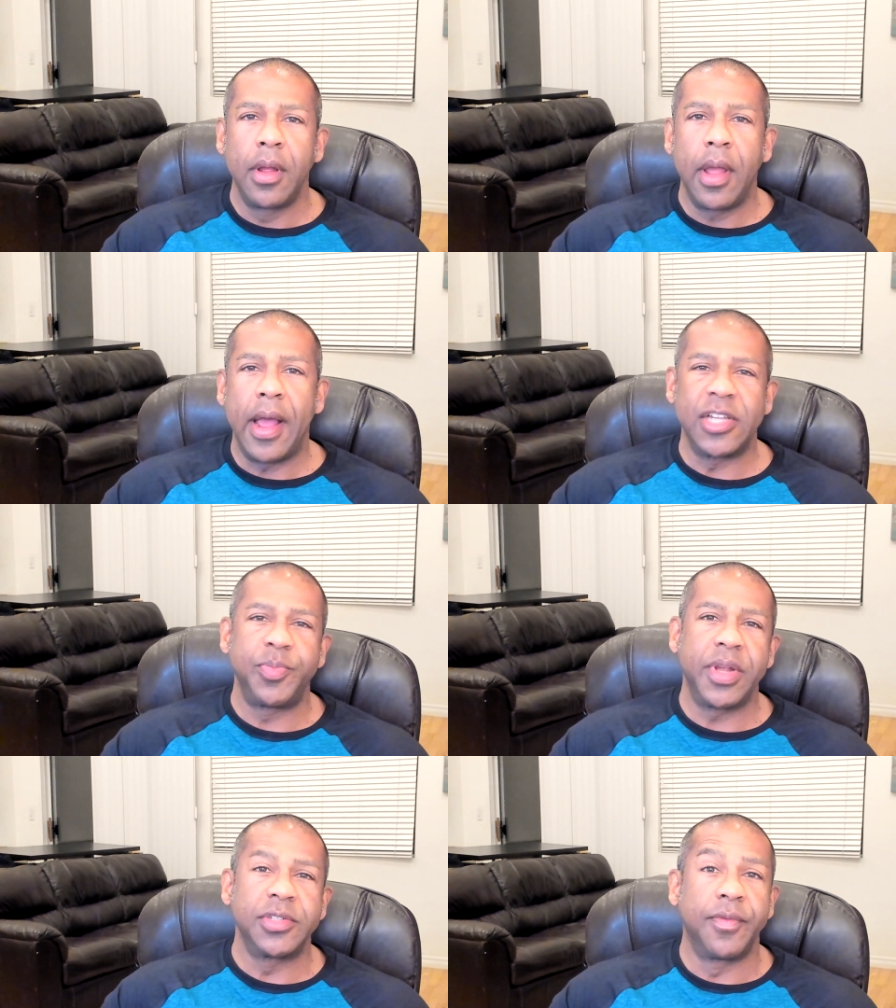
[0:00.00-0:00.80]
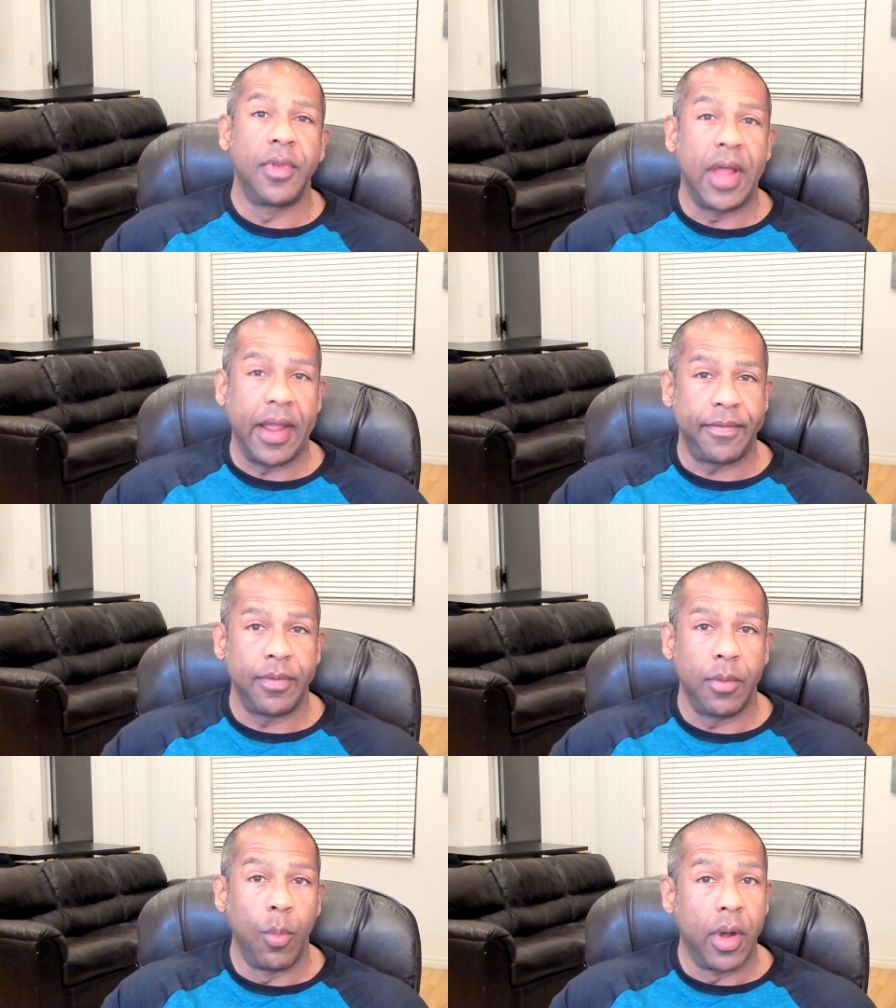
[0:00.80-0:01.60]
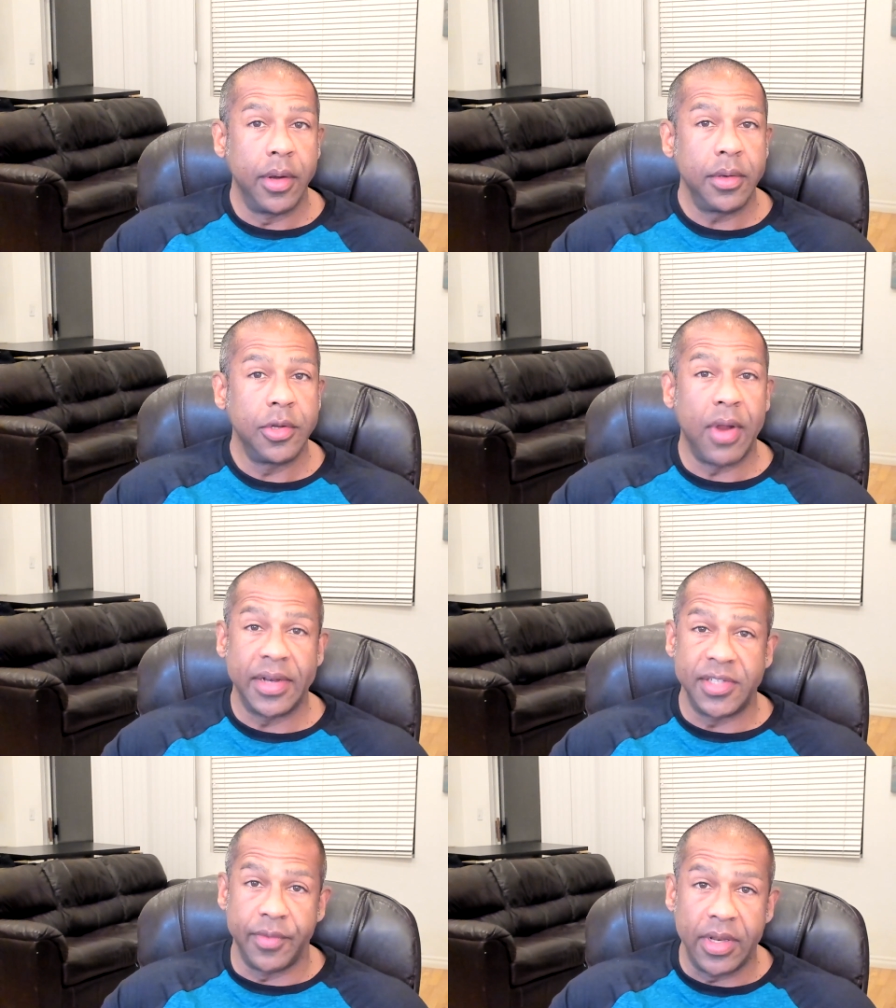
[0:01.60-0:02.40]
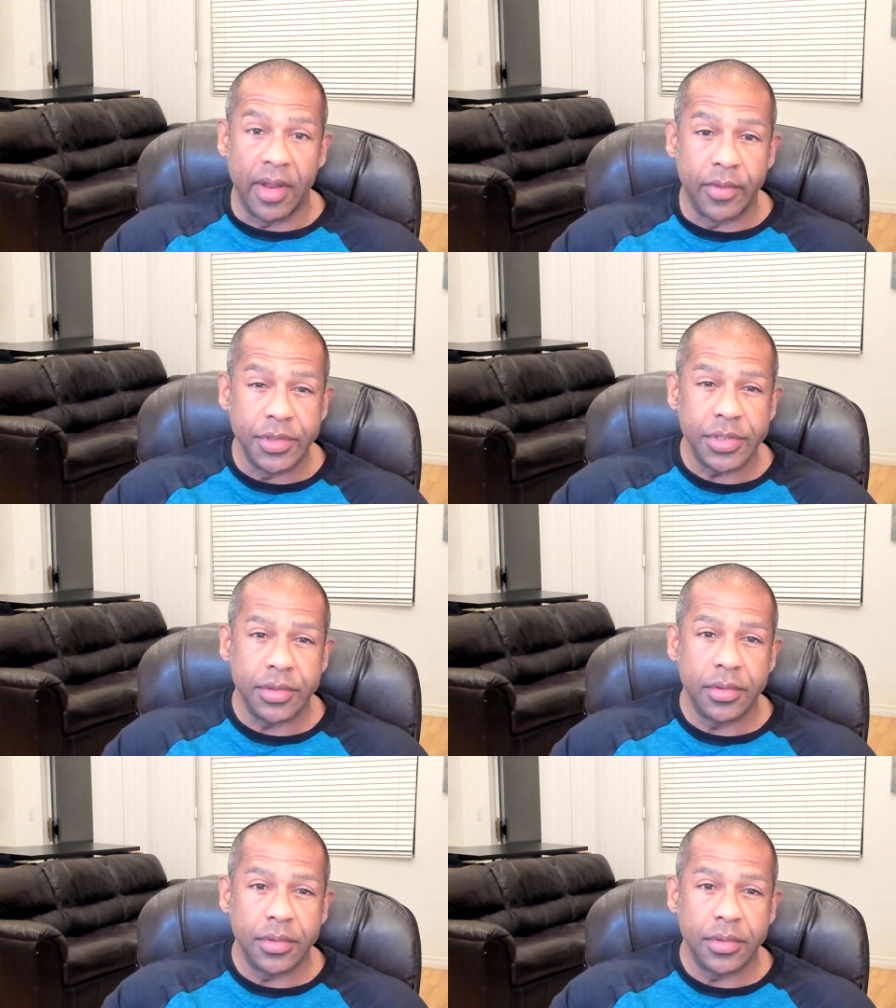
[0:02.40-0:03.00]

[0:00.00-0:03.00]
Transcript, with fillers: aspects of life. One, your activity levels.